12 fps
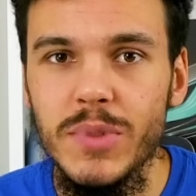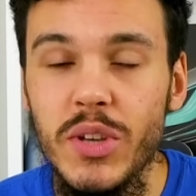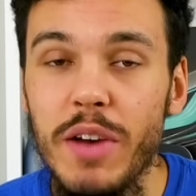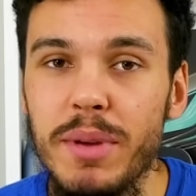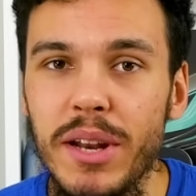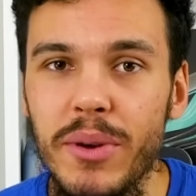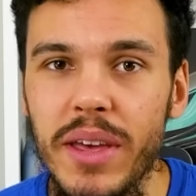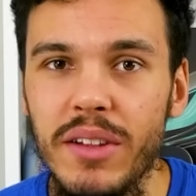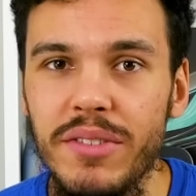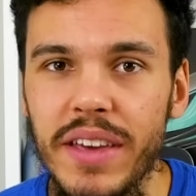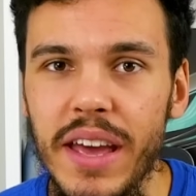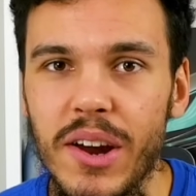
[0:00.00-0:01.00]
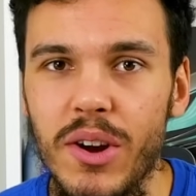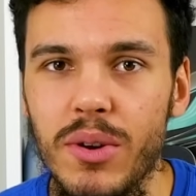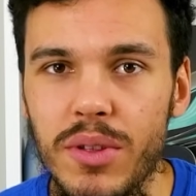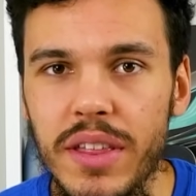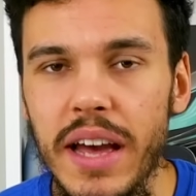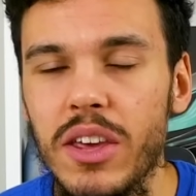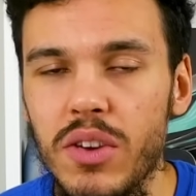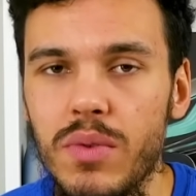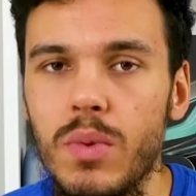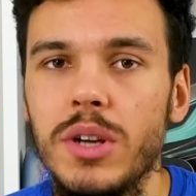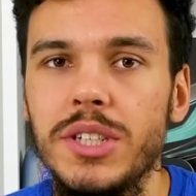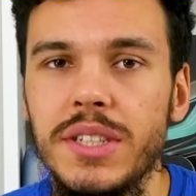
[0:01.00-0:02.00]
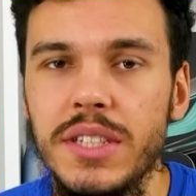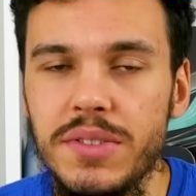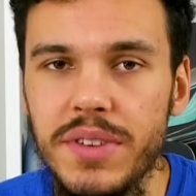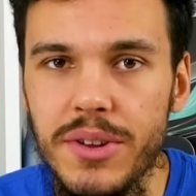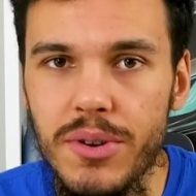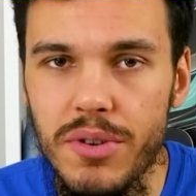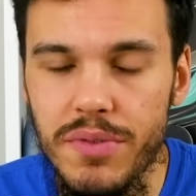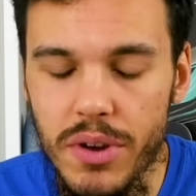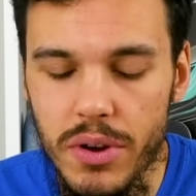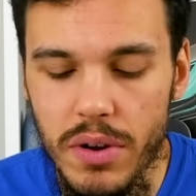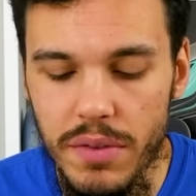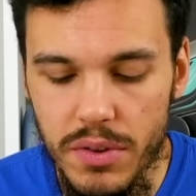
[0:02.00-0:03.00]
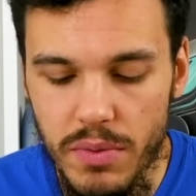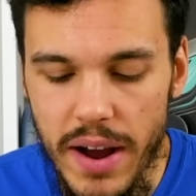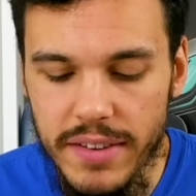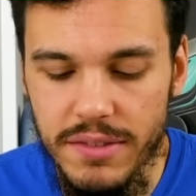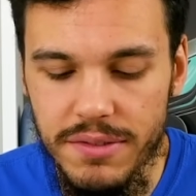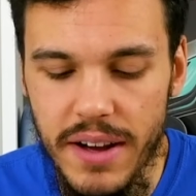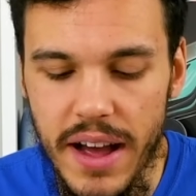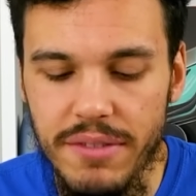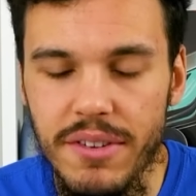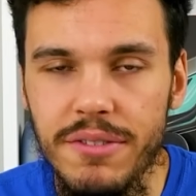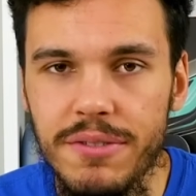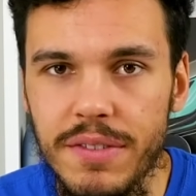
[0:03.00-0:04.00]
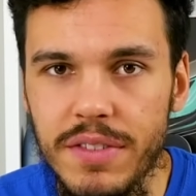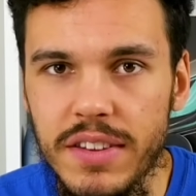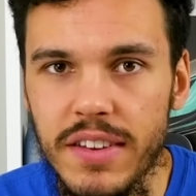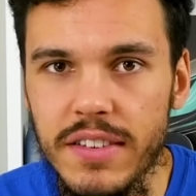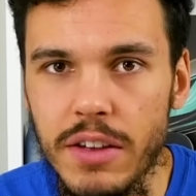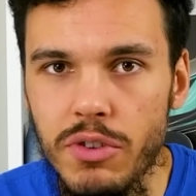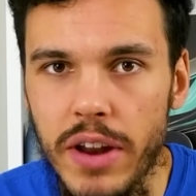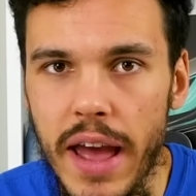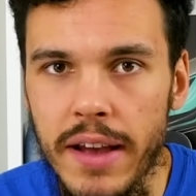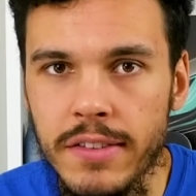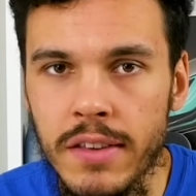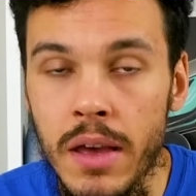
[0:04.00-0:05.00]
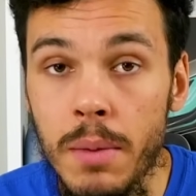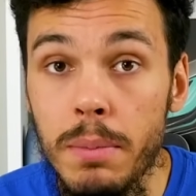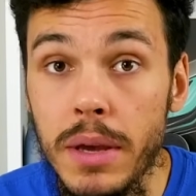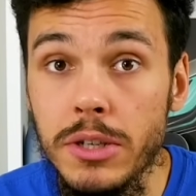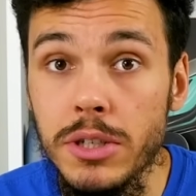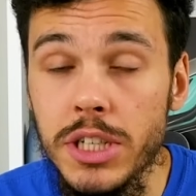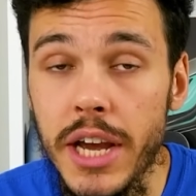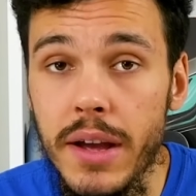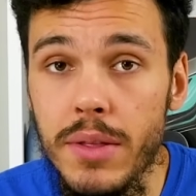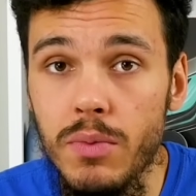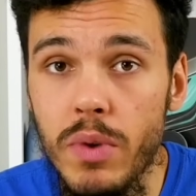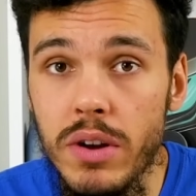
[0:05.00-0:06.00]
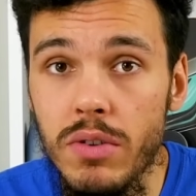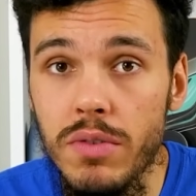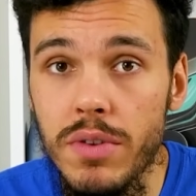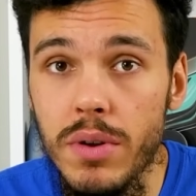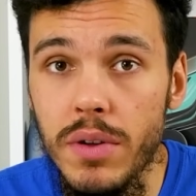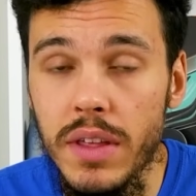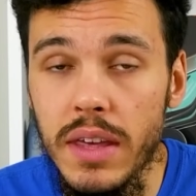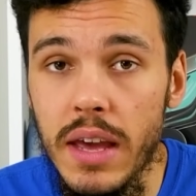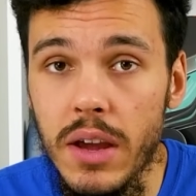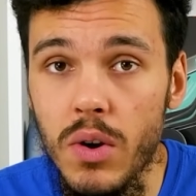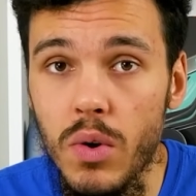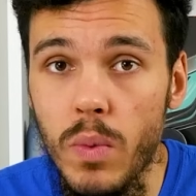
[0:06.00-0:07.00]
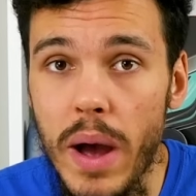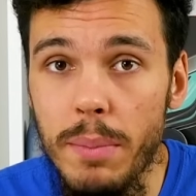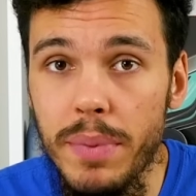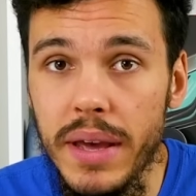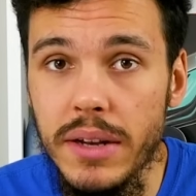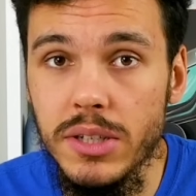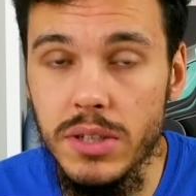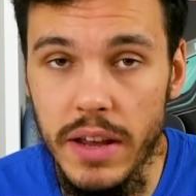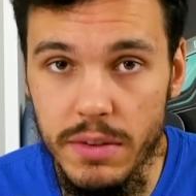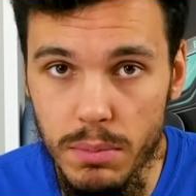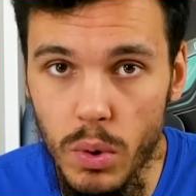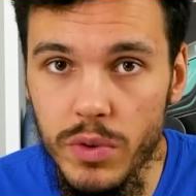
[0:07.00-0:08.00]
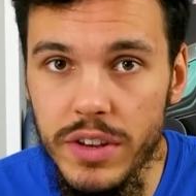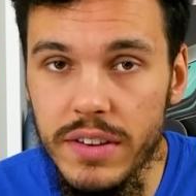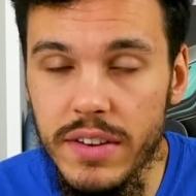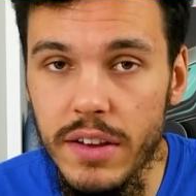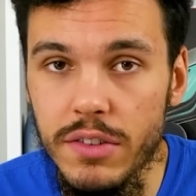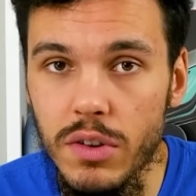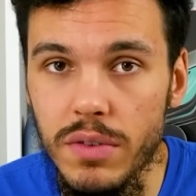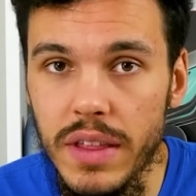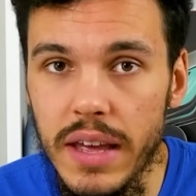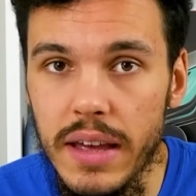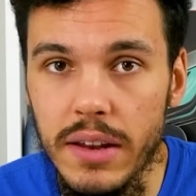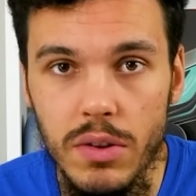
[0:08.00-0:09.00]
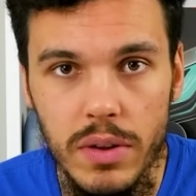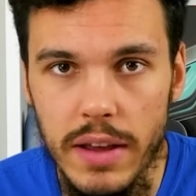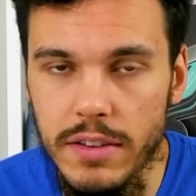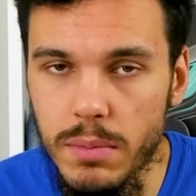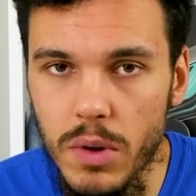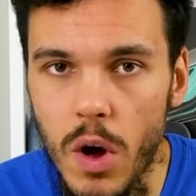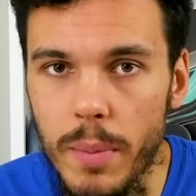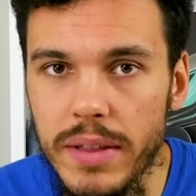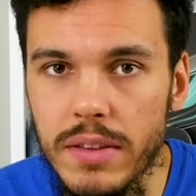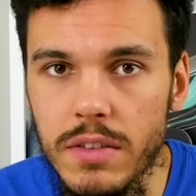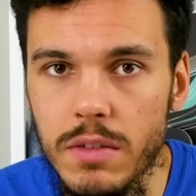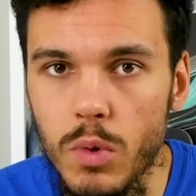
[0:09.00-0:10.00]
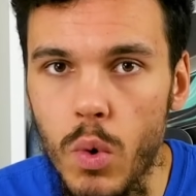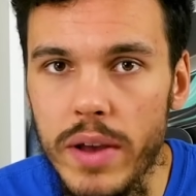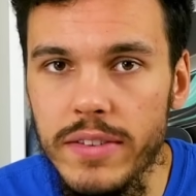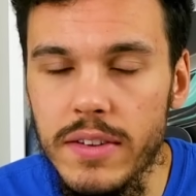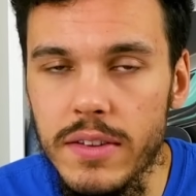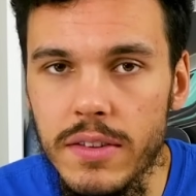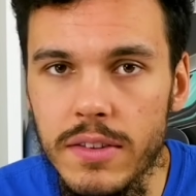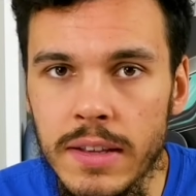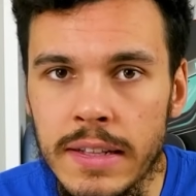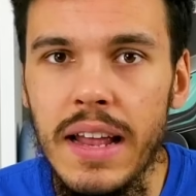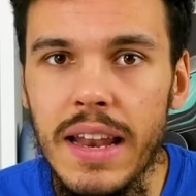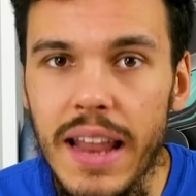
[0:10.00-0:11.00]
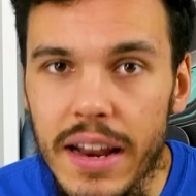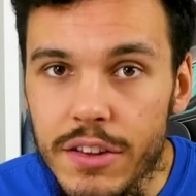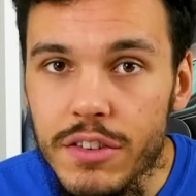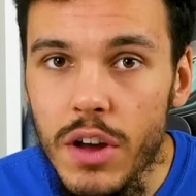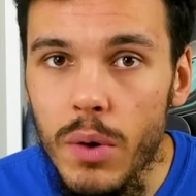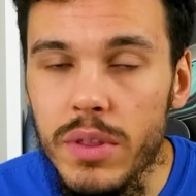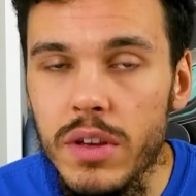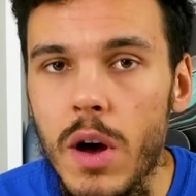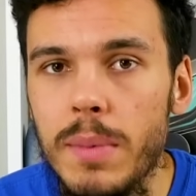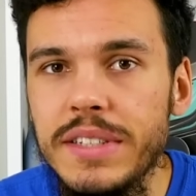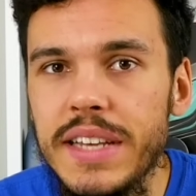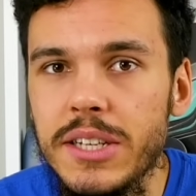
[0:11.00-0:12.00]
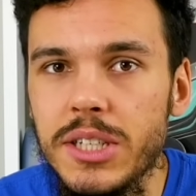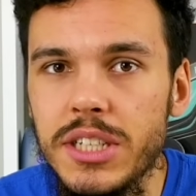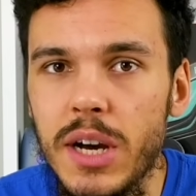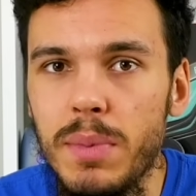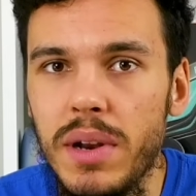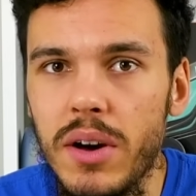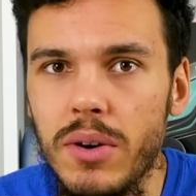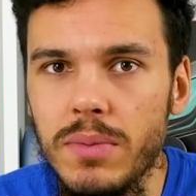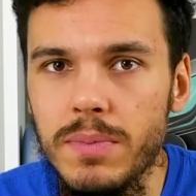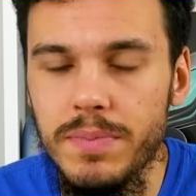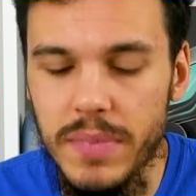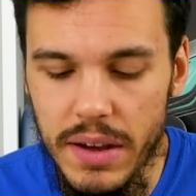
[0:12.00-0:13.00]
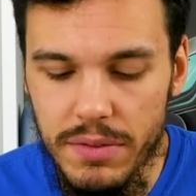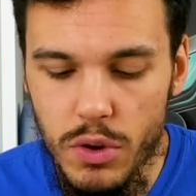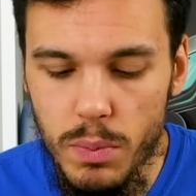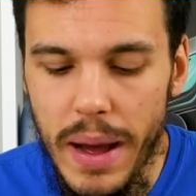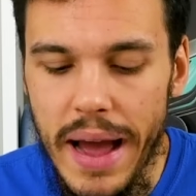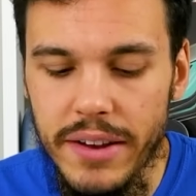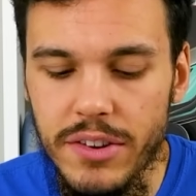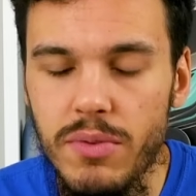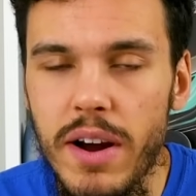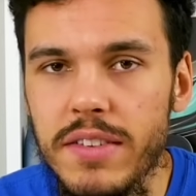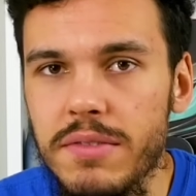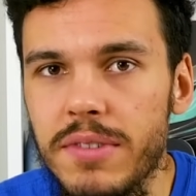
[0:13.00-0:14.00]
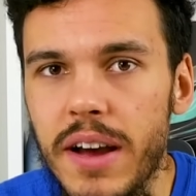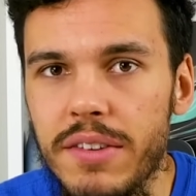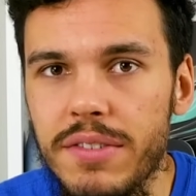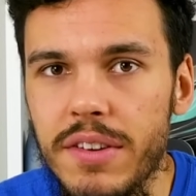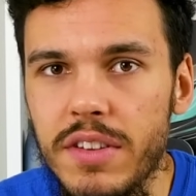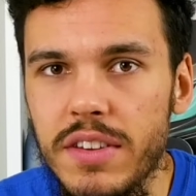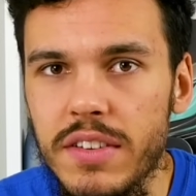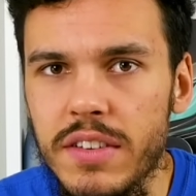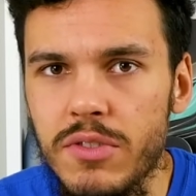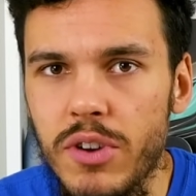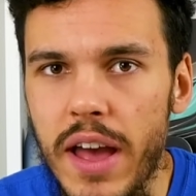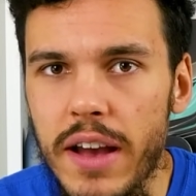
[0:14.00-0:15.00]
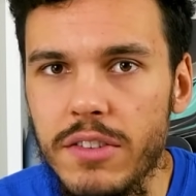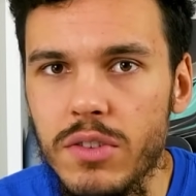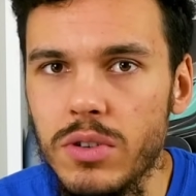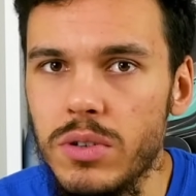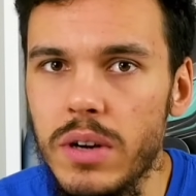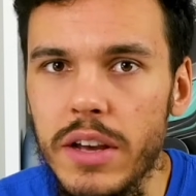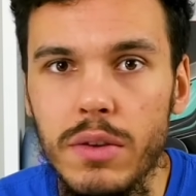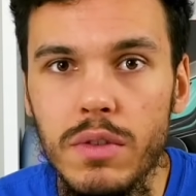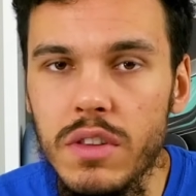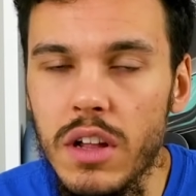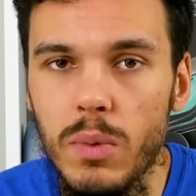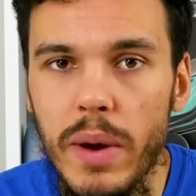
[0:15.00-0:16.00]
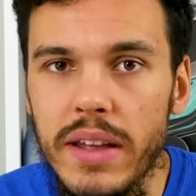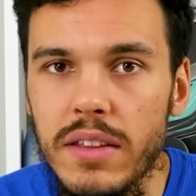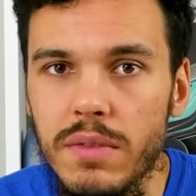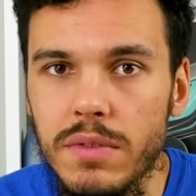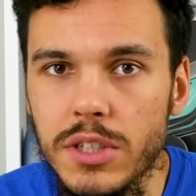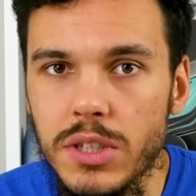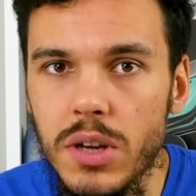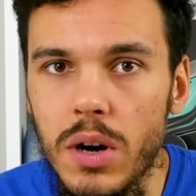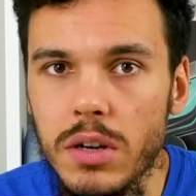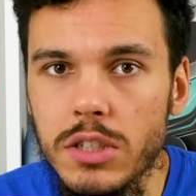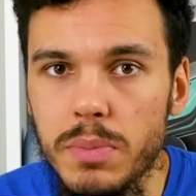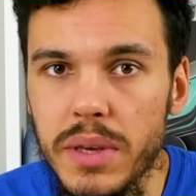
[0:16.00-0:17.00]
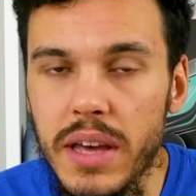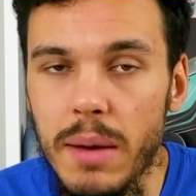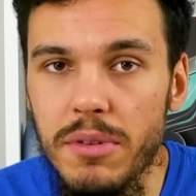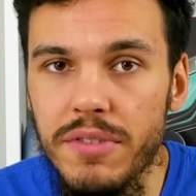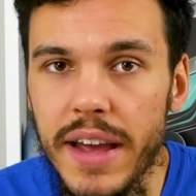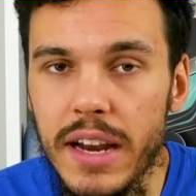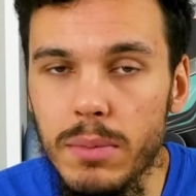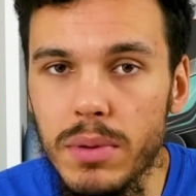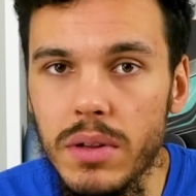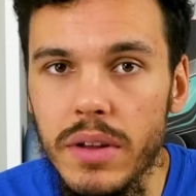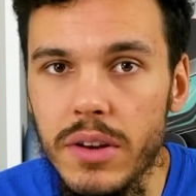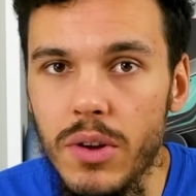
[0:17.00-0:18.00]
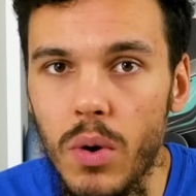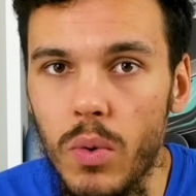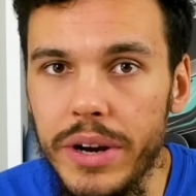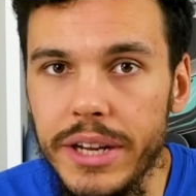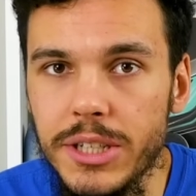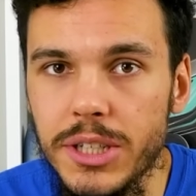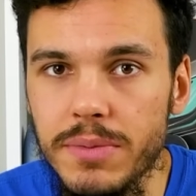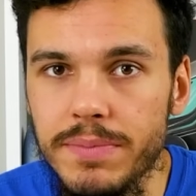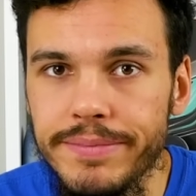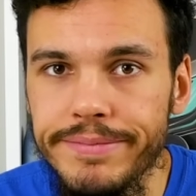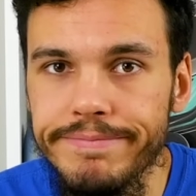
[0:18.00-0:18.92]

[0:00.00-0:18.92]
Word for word: So I've been Luke Hill for KitGuru. Thank you for watching this video review of the Ryzen 5 5600X. Make sure you check out the written review on the KitGuru webpage. It has more details over there and you can ask some comments and some questions. Let us know in the comment section down below. Have you bagged your Ryzen 5 5600X or are you still waiting for stock to become available in your region?